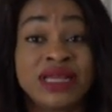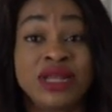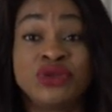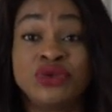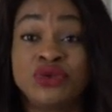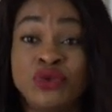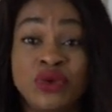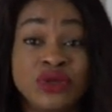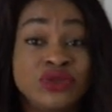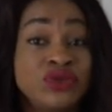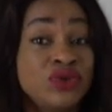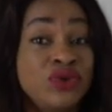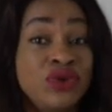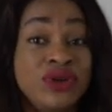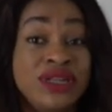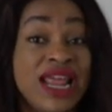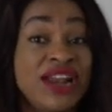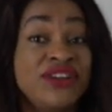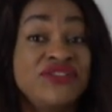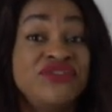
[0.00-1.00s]
and you want to
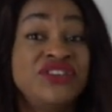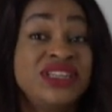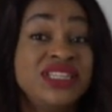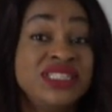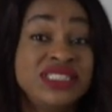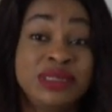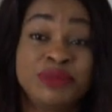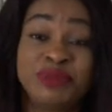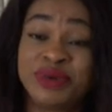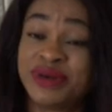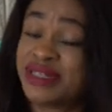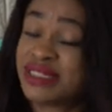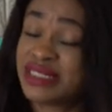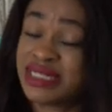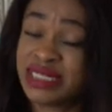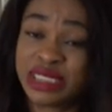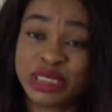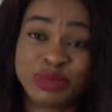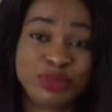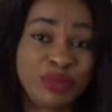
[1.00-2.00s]
go there and finish the
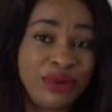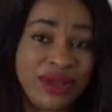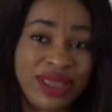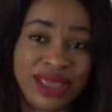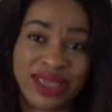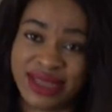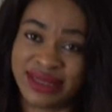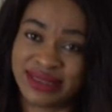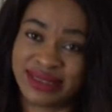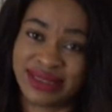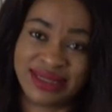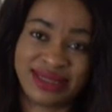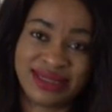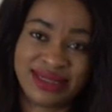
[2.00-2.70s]
person's pocket.